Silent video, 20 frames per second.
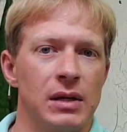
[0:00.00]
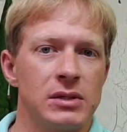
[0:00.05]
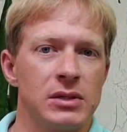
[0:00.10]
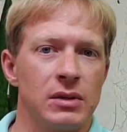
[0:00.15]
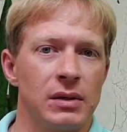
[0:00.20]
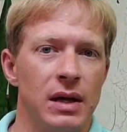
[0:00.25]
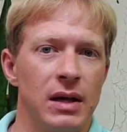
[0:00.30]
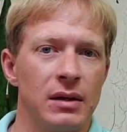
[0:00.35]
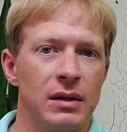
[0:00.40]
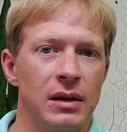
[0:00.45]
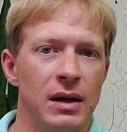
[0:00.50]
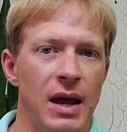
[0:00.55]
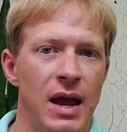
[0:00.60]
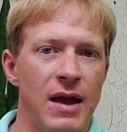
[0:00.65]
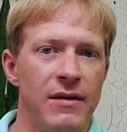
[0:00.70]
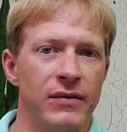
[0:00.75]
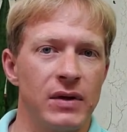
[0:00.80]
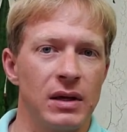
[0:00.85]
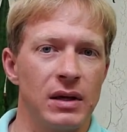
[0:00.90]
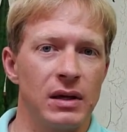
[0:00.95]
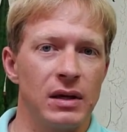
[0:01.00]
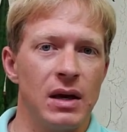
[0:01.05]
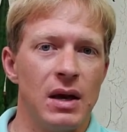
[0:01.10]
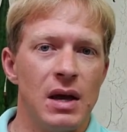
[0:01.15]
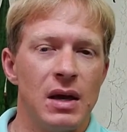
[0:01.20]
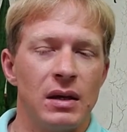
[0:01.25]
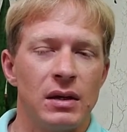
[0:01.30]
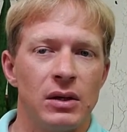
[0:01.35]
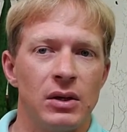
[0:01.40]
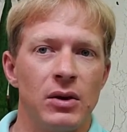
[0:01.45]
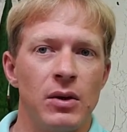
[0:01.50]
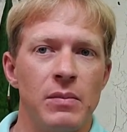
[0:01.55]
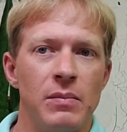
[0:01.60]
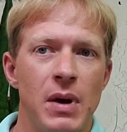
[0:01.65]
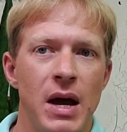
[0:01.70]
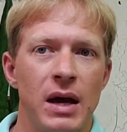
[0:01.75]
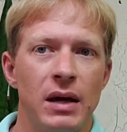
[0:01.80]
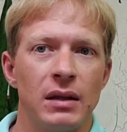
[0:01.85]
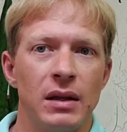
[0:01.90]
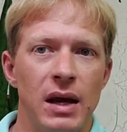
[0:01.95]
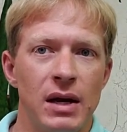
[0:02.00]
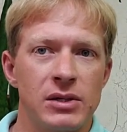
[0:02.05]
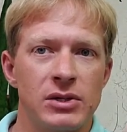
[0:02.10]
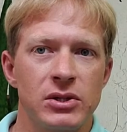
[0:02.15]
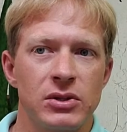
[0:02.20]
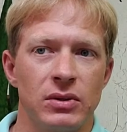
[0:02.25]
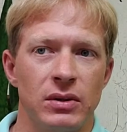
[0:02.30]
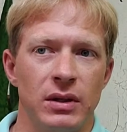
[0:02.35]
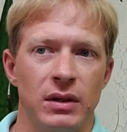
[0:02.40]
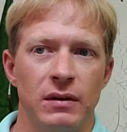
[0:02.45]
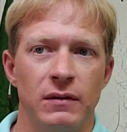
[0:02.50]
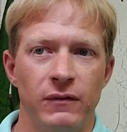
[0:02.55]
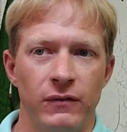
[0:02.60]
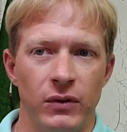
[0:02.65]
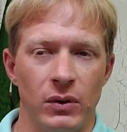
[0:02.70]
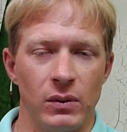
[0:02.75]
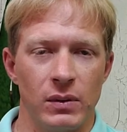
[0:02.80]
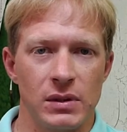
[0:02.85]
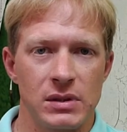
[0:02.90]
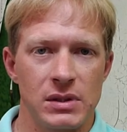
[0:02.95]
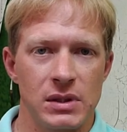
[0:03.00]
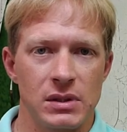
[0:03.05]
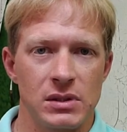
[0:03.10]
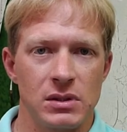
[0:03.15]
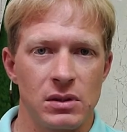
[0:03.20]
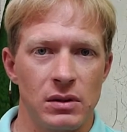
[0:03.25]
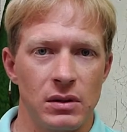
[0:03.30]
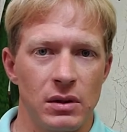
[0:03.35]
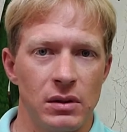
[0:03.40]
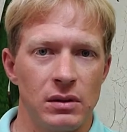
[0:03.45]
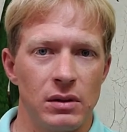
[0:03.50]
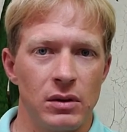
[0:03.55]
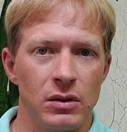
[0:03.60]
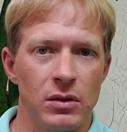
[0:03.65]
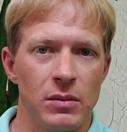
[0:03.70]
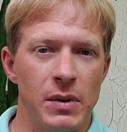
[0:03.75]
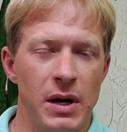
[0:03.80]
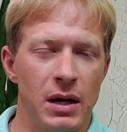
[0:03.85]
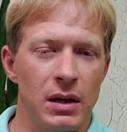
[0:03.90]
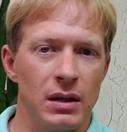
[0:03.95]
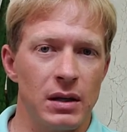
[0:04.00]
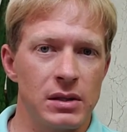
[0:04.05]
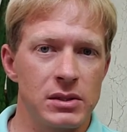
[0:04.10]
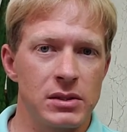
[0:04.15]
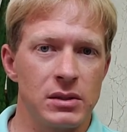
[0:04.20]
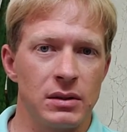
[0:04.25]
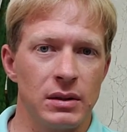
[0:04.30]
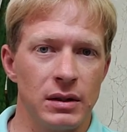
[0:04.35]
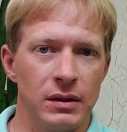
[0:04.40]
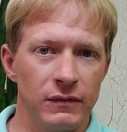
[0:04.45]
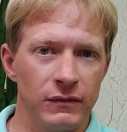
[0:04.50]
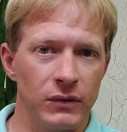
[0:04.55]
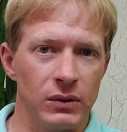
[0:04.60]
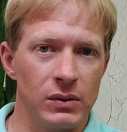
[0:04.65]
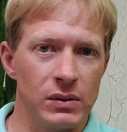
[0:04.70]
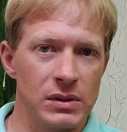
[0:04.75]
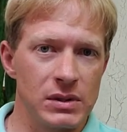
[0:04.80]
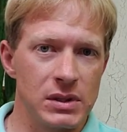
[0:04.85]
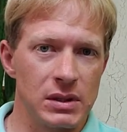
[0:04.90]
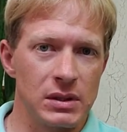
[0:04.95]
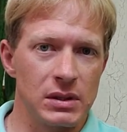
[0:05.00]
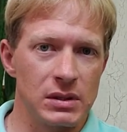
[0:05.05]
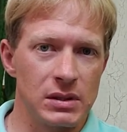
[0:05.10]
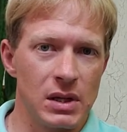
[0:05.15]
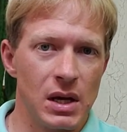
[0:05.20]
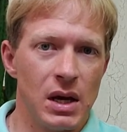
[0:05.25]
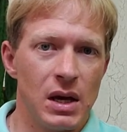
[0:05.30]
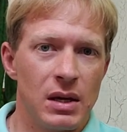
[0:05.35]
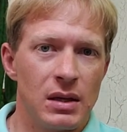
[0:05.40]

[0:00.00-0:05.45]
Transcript: So now they're having, you know, biological influences, neuro, neurobiological influences